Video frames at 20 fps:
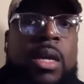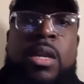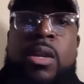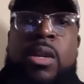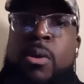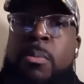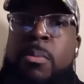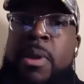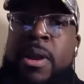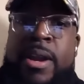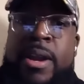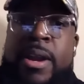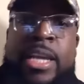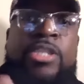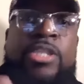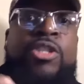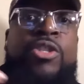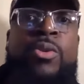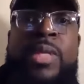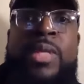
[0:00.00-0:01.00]
you know, barrier
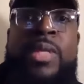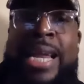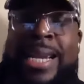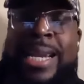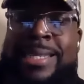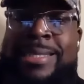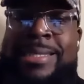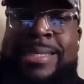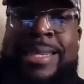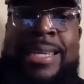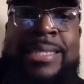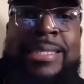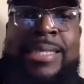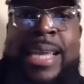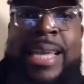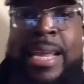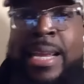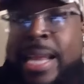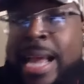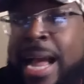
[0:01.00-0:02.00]
issue that
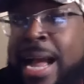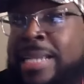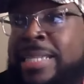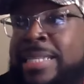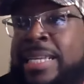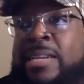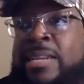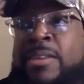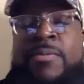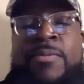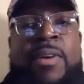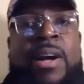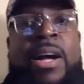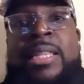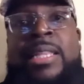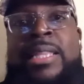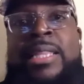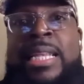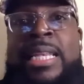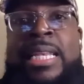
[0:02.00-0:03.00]
exists in
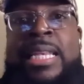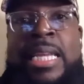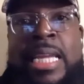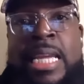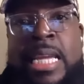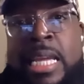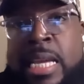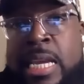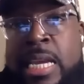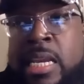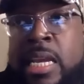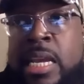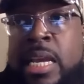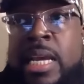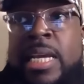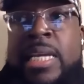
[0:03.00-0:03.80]
identifying the need